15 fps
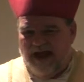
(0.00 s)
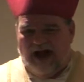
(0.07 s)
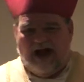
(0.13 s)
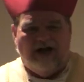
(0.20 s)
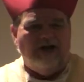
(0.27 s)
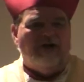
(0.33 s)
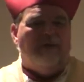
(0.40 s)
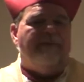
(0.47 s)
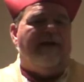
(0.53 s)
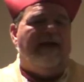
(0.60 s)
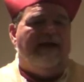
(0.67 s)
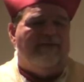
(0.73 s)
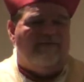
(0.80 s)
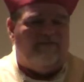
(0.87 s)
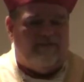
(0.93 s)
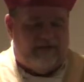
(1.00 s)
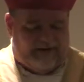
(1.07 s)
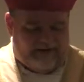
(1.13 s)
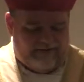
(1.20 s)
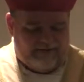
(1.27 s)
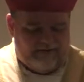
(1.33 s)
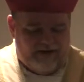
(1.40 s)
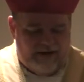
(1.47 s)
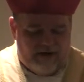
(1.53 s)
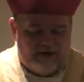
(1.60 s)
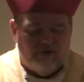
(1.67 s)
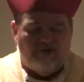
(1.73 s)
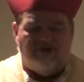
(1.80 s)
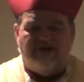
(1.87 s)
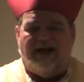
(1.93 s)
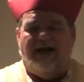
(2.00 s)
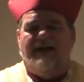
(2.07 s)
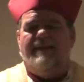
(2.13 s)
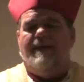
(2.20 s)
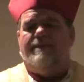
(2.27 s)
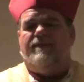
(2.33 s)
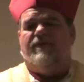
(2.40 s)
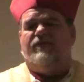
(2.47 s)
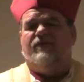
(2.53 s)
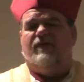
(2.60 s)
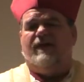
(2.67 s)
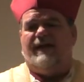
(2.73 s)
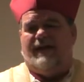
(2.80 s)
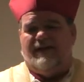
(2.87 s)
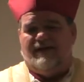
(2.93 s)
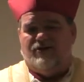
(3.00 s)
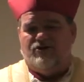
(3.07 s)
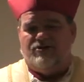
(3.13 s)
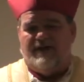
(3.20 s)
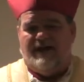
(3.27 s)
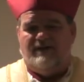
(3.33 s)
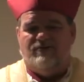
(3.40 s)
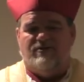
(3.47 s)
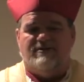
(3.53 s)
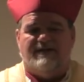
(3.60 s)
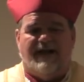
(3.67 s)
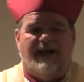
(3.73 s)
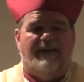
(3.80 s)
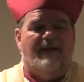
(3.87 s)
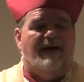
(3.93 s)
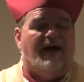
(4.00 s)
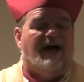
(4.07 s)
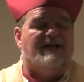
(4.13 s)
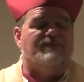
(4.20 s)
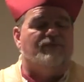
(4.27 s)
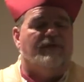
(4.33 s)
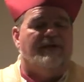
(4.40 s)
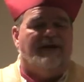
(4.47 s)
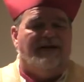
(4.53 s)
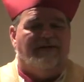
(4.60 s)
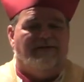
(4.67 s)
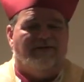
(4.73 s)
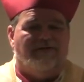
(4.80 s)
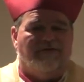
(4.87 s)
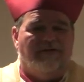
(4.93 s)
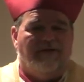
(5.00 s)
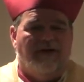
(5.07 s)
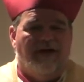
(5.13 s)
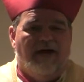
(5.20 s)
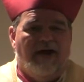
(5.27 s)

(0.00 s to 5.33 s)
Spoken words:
under pain of sin, to say the epistle in English and to say the gospel in English.